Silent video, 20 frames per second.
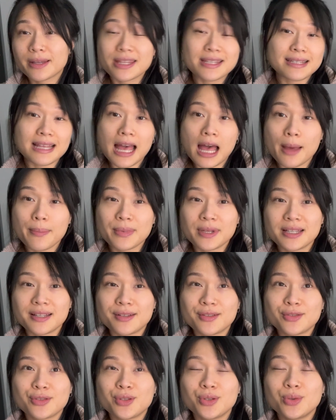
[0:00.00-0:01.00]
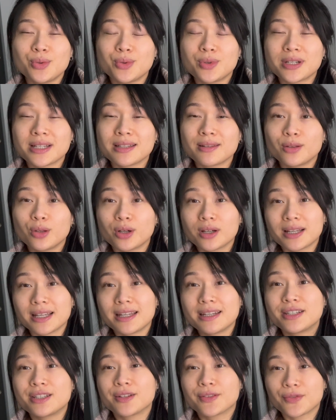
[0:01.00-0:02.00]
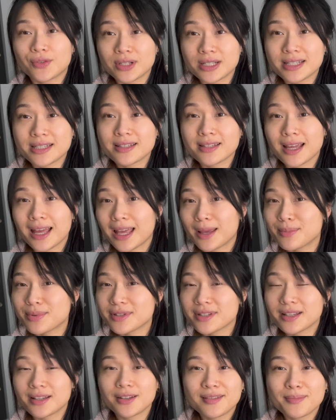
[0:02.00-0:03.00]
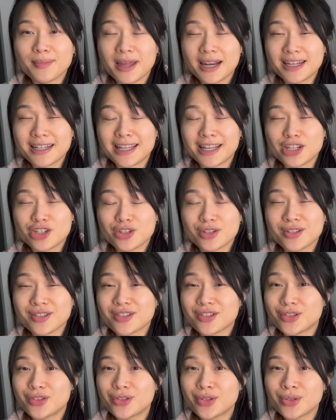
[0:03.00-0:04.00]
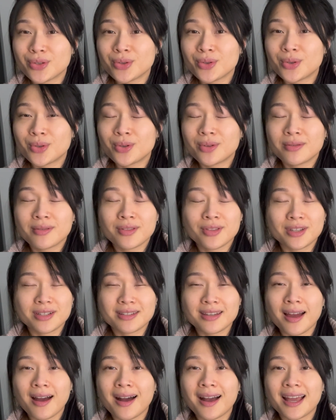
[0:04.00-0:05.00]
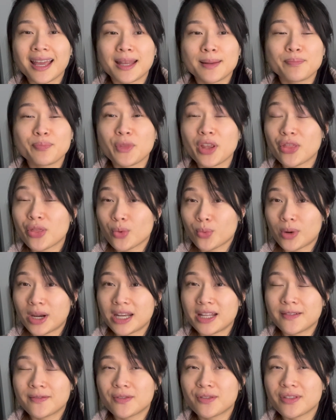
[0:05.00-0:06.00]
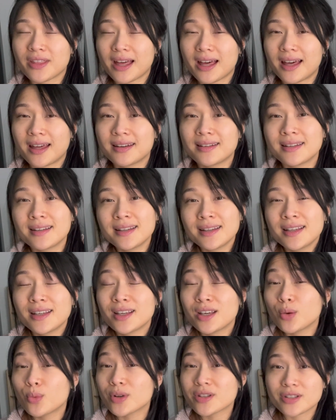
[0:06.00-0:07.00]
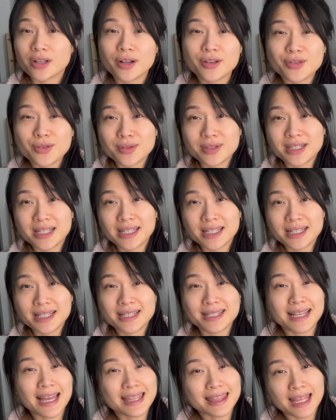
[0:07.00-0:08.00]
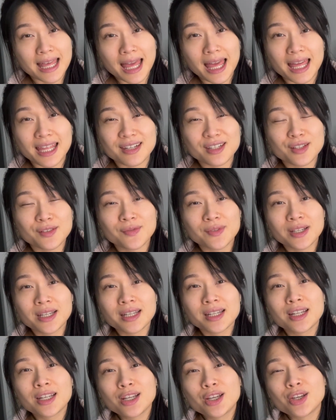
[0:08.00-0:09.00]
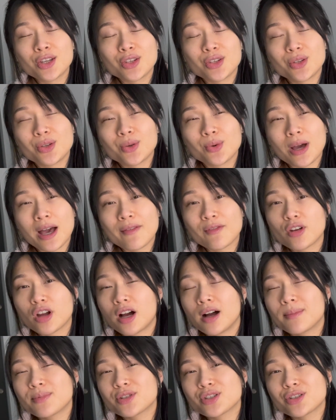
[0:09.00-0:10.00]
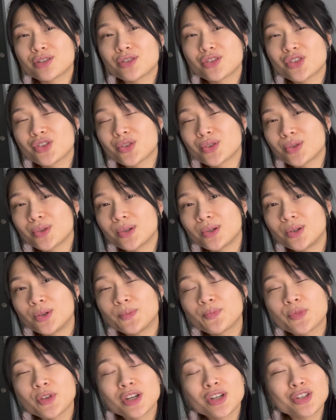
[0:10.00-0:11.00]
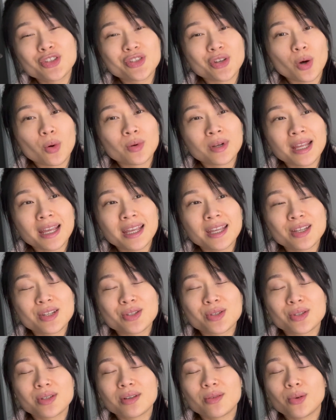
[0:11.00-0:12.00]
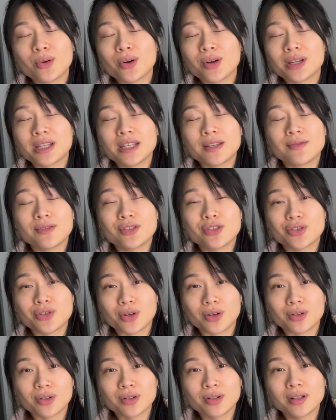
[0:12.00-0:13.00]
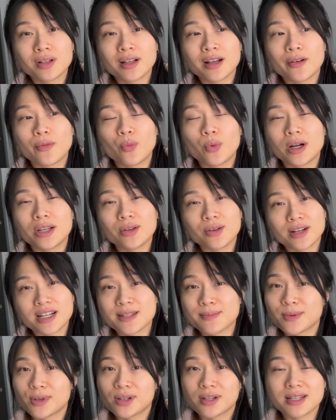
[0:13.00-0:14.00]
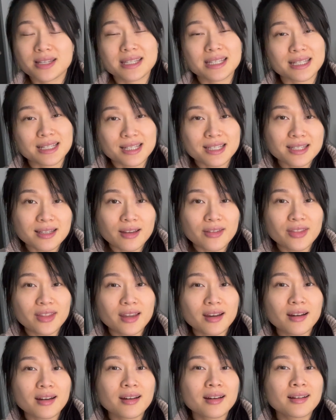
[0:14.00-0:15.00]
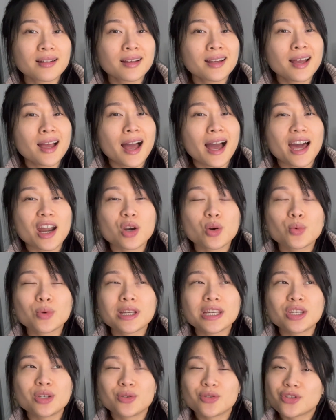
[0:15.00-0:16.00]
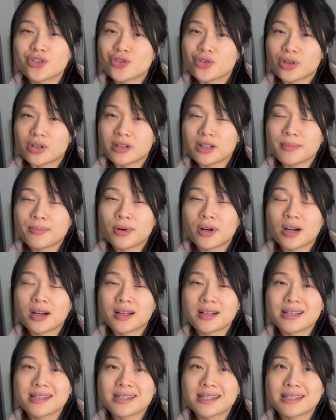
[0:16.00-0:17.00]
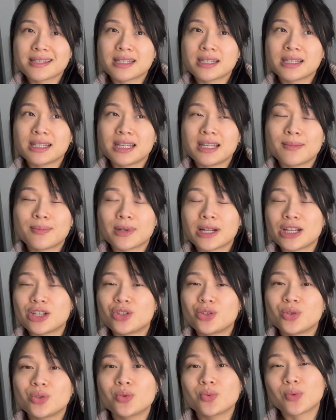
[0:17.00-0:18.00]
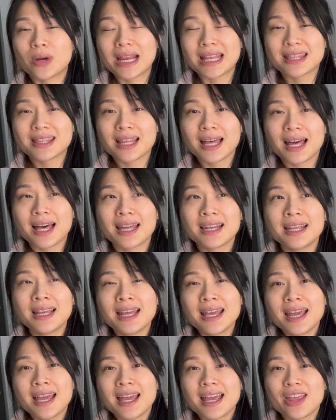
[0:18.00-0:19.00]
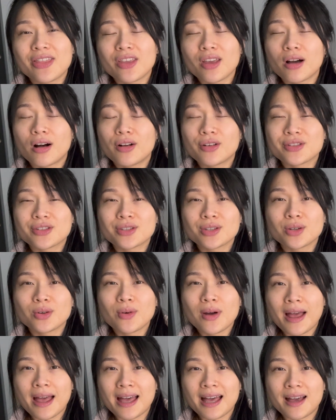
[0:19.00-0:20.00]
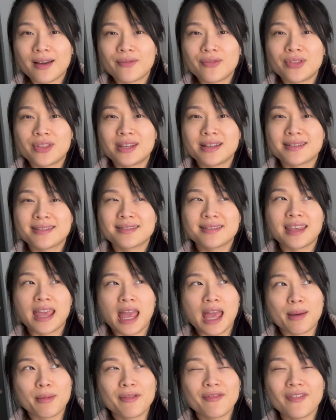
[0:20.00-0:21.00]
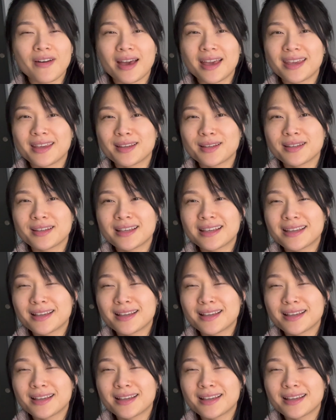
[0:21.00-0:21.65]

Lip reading: this app is you can look at different types of meditations to do, the time, and the rating for that. What's also neat is at the end of it, you have an option to donate or even journal of what your experience is on there. I don't really use the journaling part consistently, but I do rate that. And they also have this gamifying